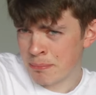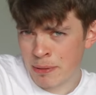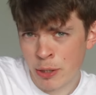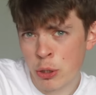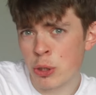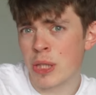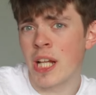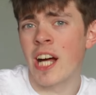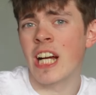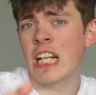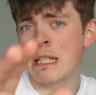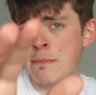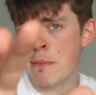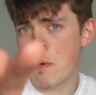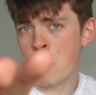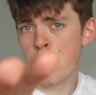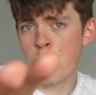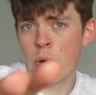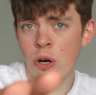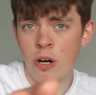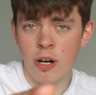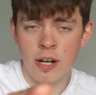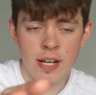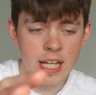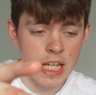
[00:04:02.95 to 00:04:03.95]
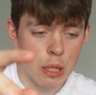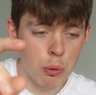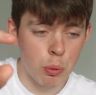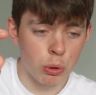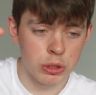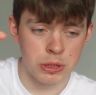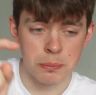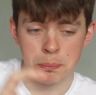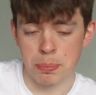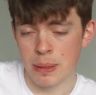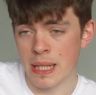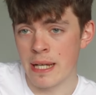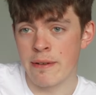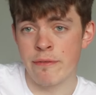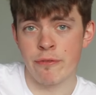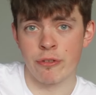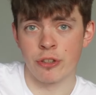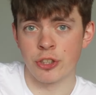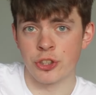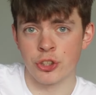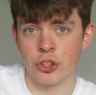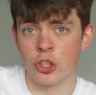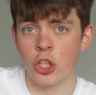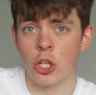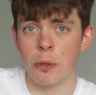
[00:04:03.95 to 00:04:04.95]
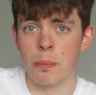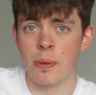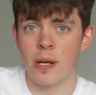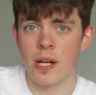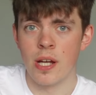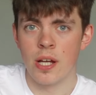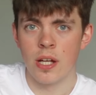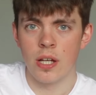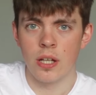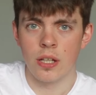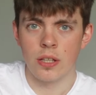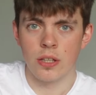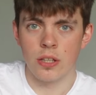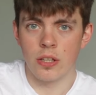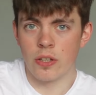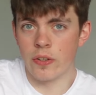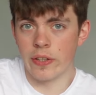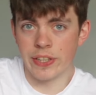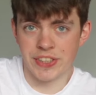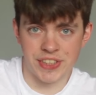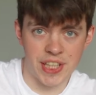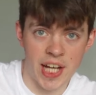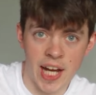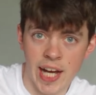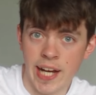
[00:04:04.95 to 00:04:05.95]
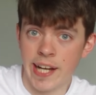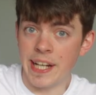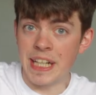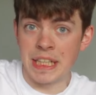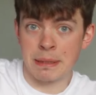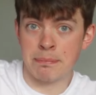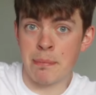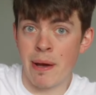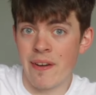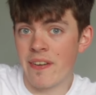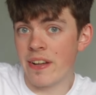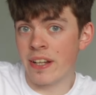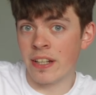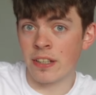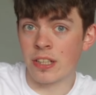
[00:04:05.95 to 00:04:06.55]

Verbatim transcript: My whole argument was he wasn't playing for his club it's the highest merit